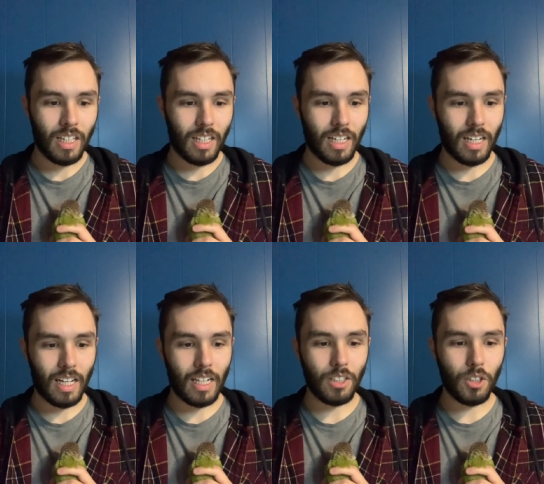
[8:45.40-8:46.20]
uh,
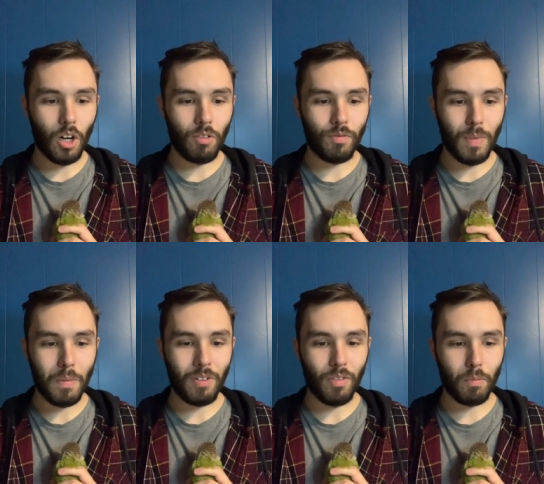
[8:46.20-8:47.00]
and you go
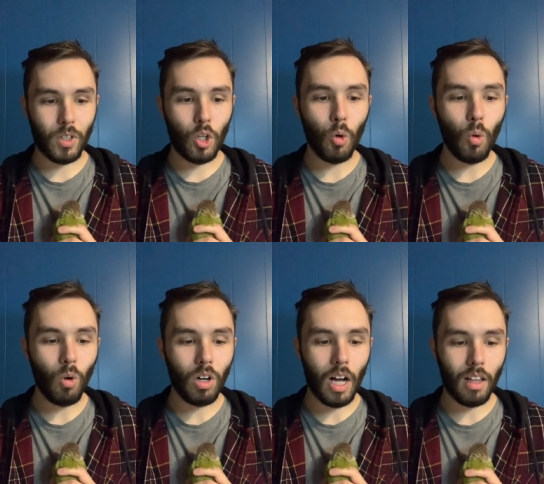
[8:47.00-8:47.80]
maybe from
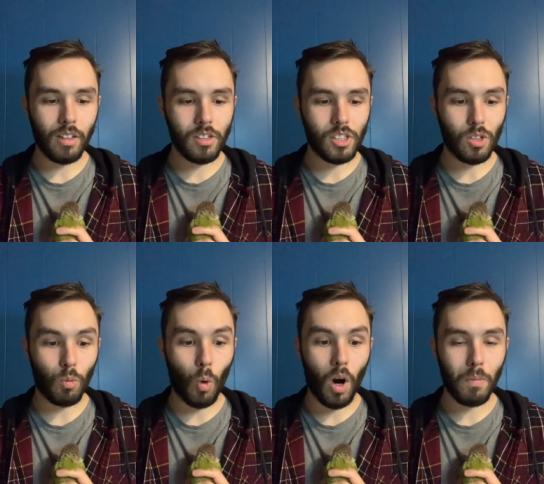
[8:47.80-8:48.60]
cool colors to
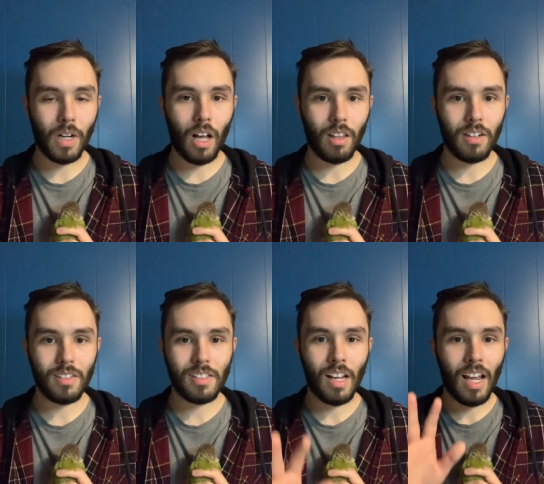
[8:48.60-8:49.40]
warm
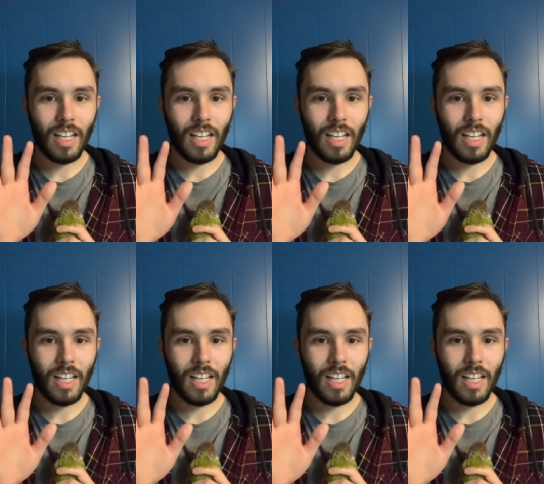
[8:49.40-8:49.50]
colors,